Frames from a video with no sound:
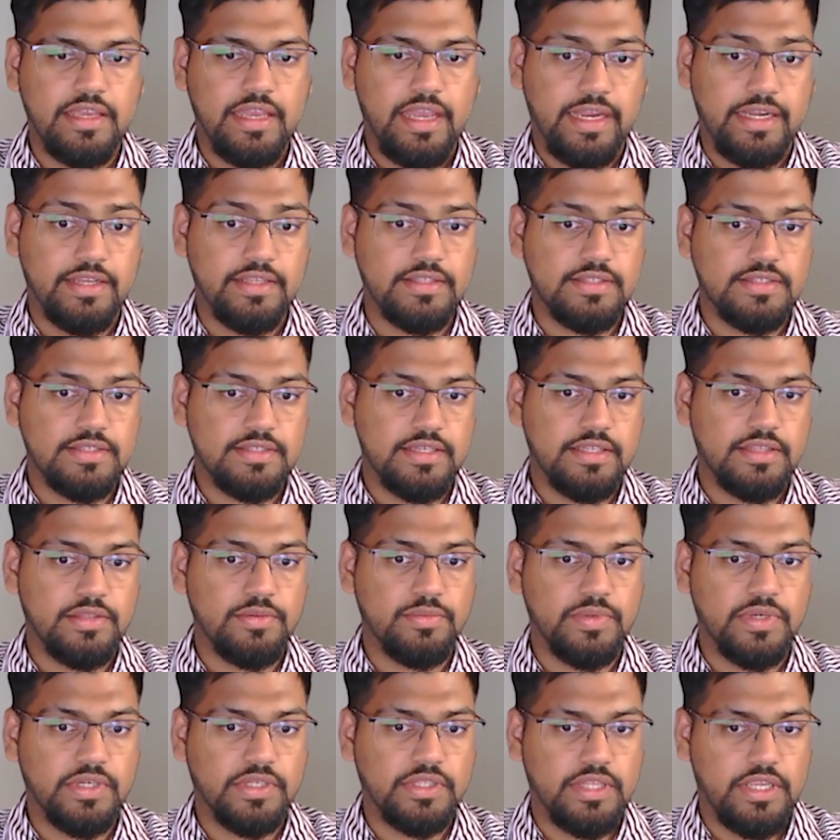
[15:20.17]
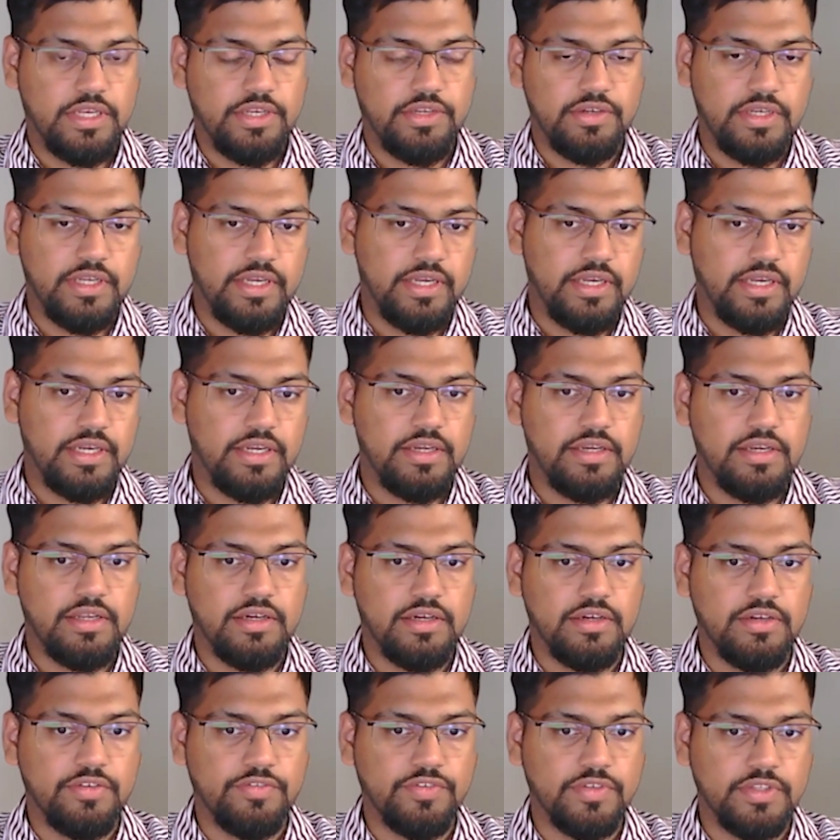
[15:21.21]
I did see the work that you did
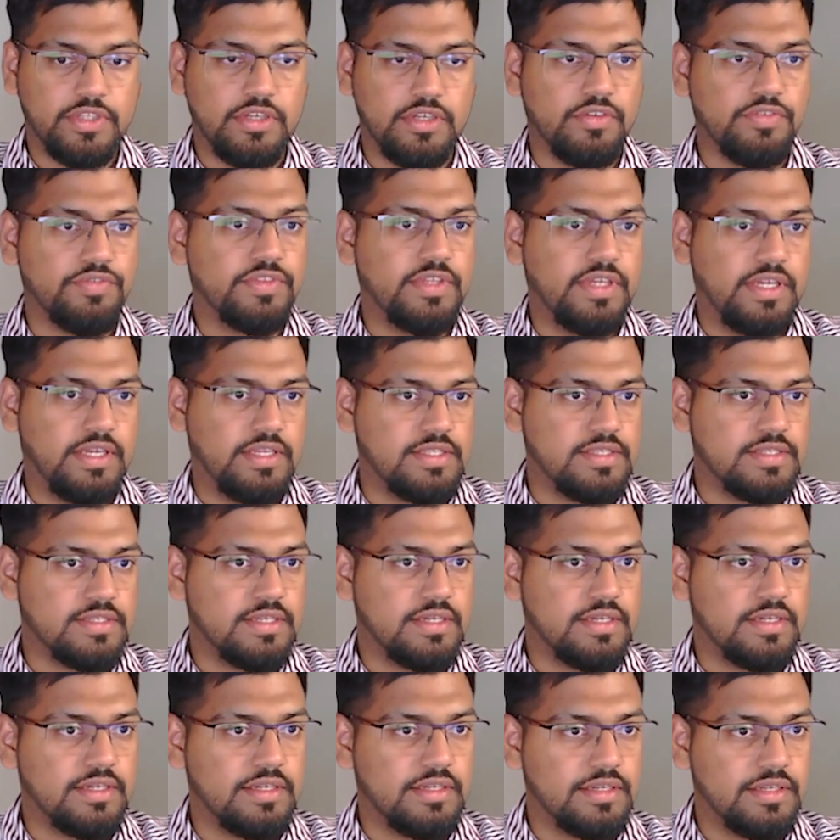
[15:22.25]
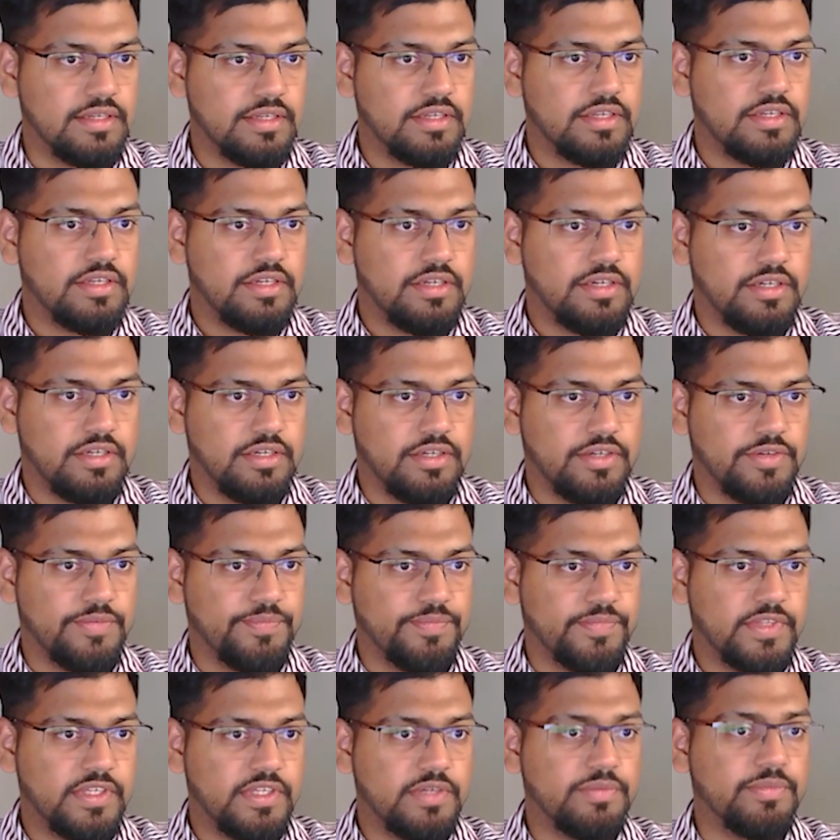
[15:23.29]
for the Lufthansa
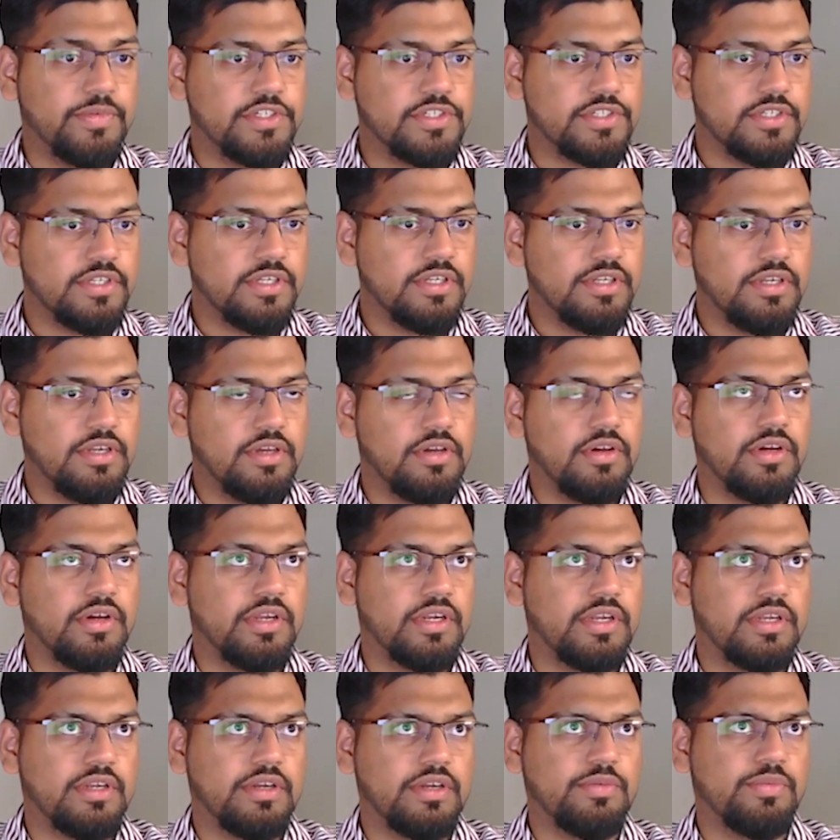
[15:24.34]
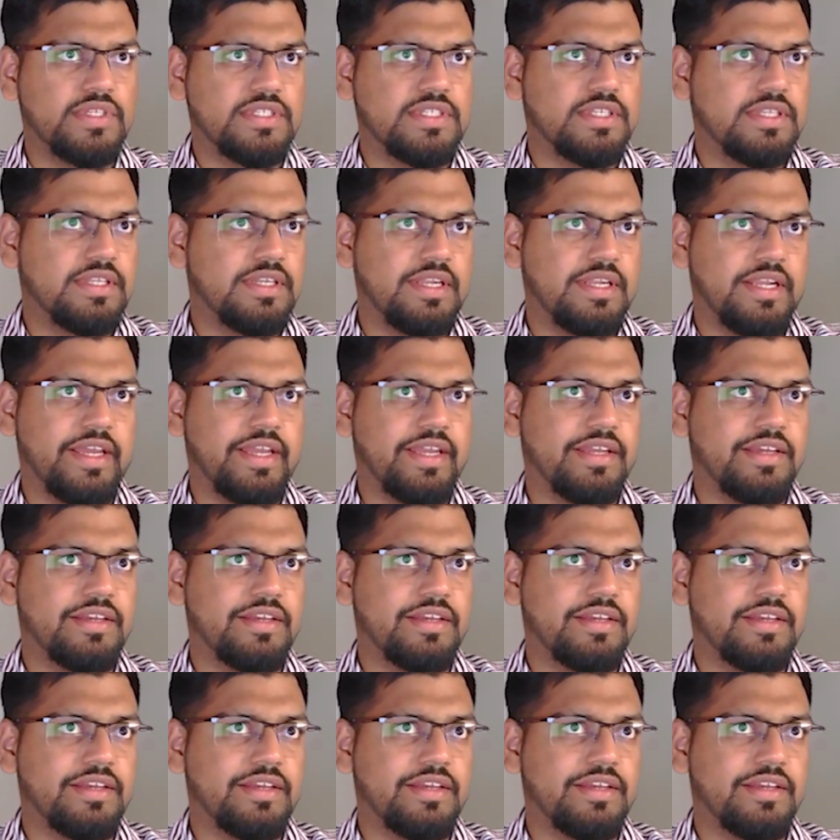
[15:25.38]
commercial, or was it